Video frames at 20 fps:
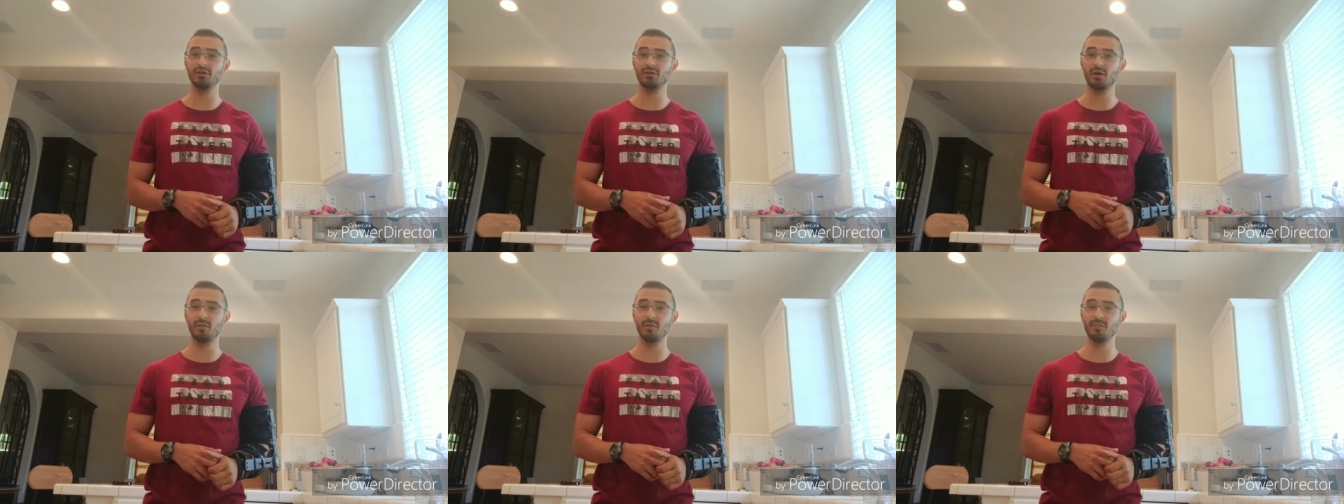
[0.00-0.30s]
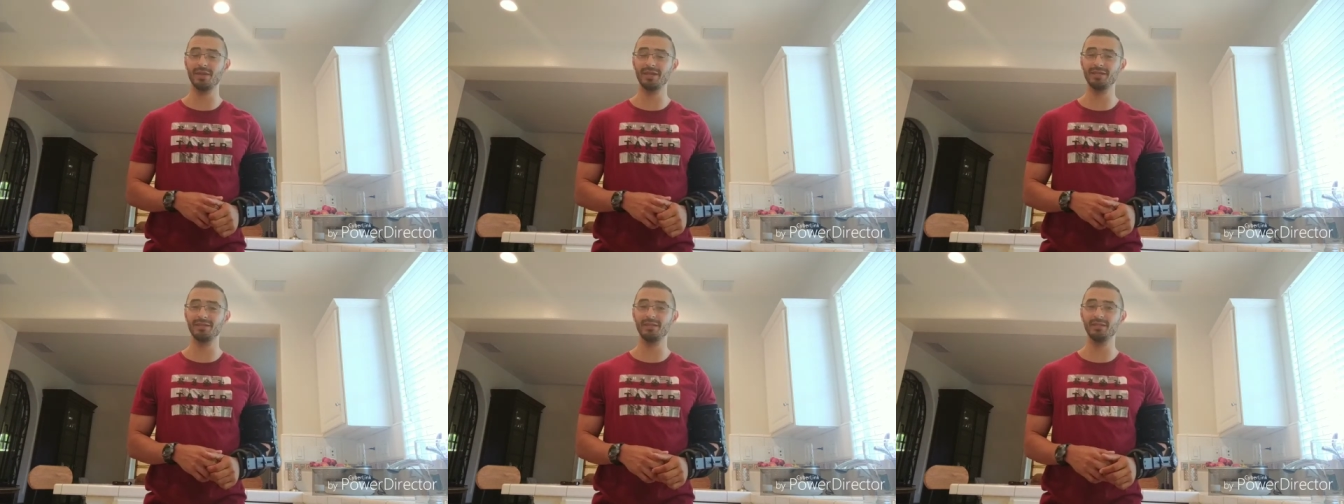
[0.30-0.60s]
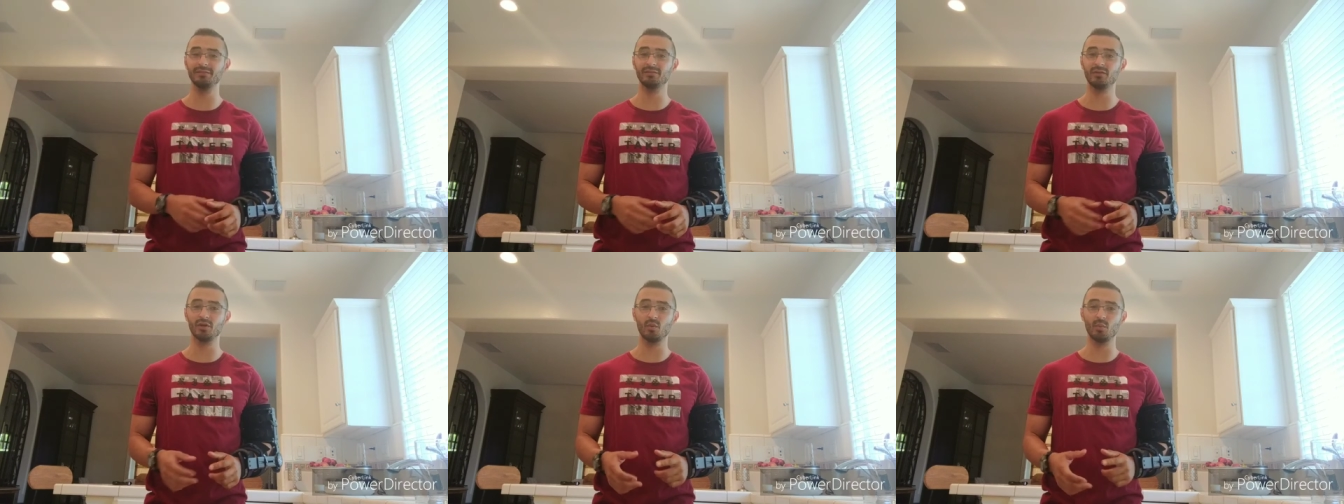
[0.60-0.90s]
I'll be making
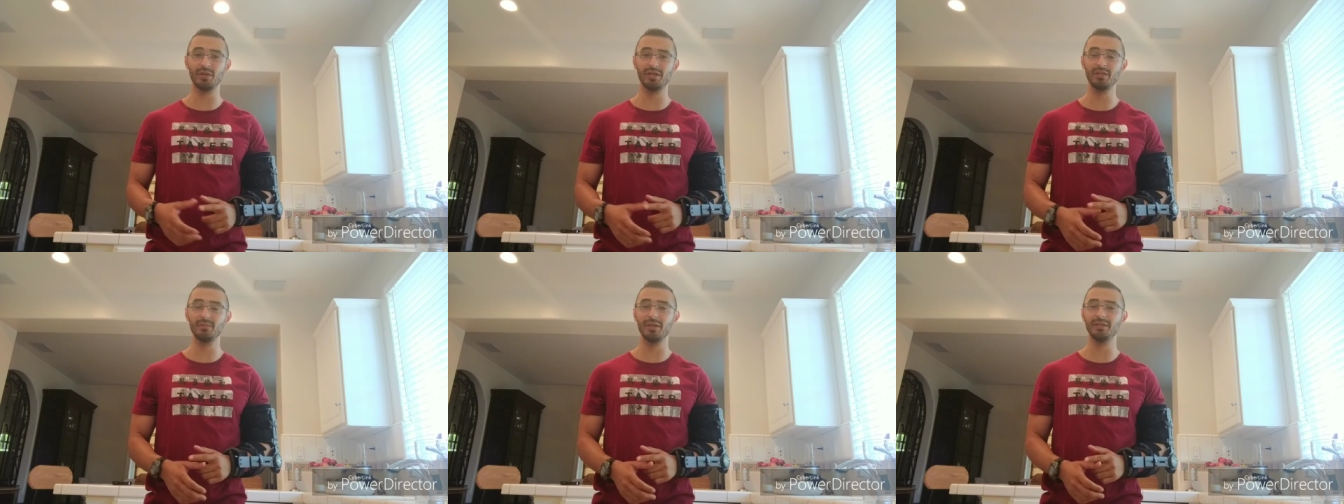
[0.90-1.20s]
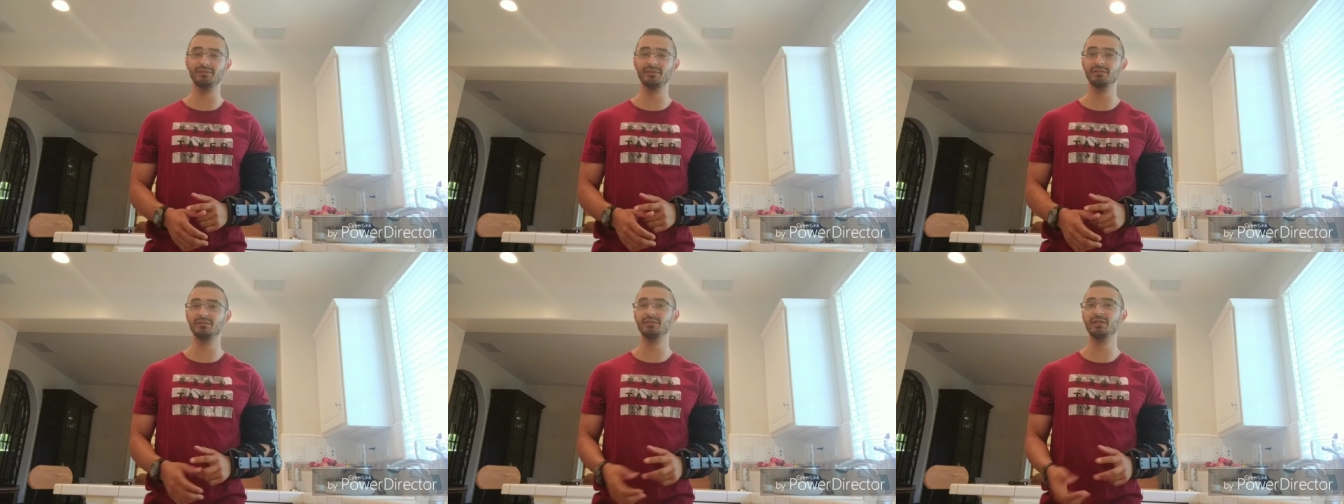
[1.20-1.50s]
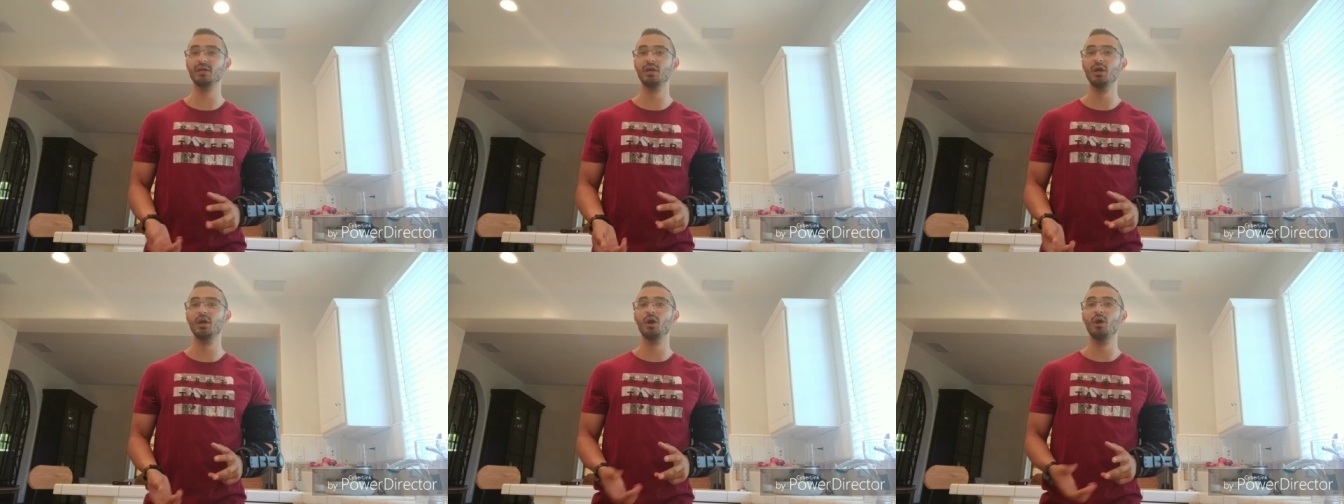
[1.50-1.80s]
these on a weekly basis
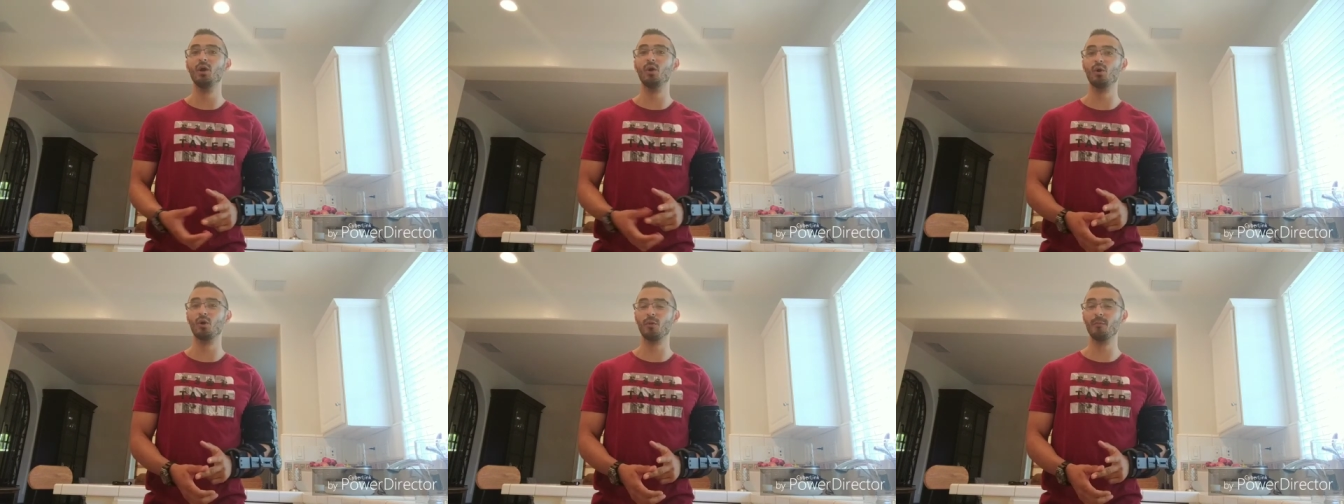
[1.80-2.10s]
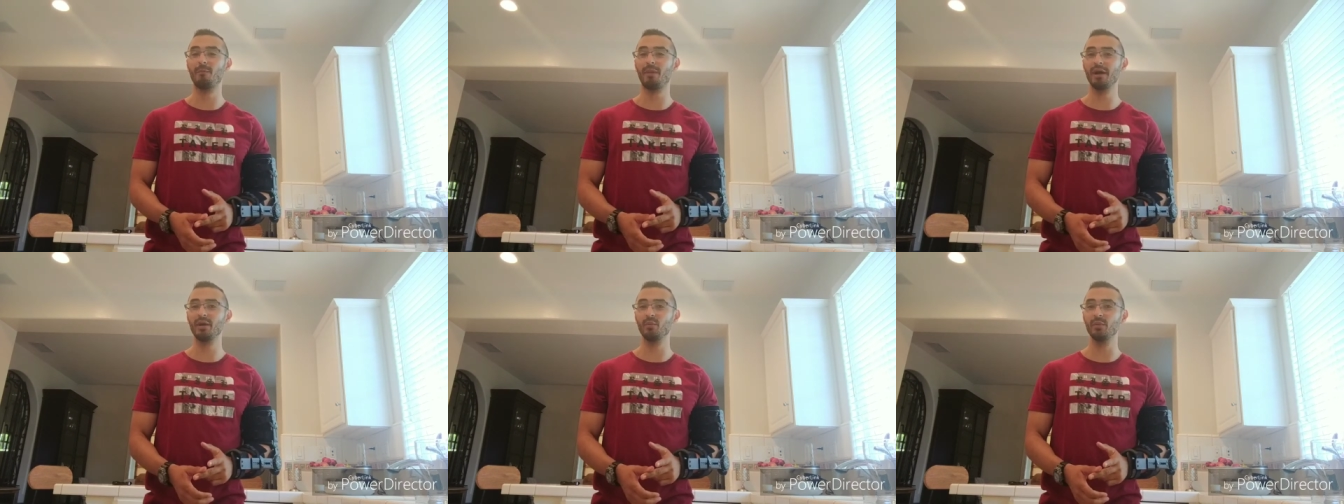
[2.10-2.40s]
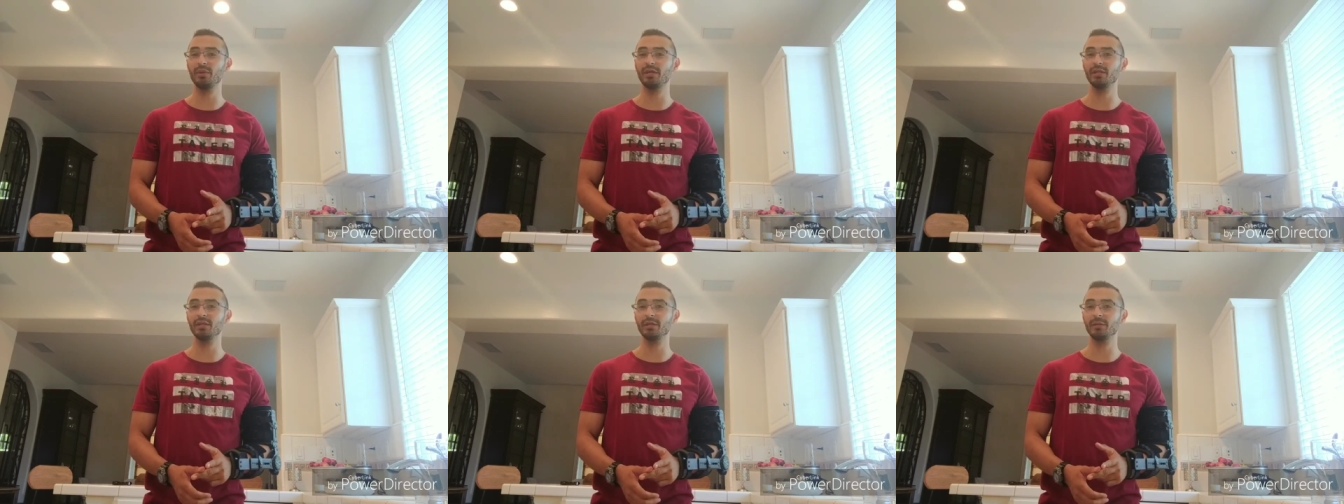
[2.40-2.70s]
or
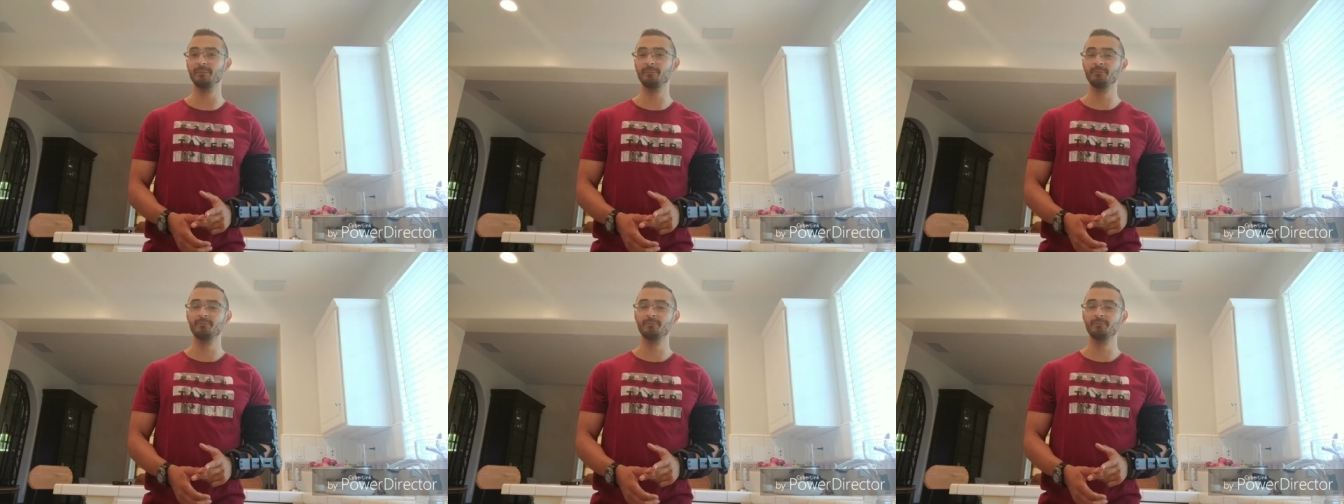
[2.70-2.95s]
bi-weekly.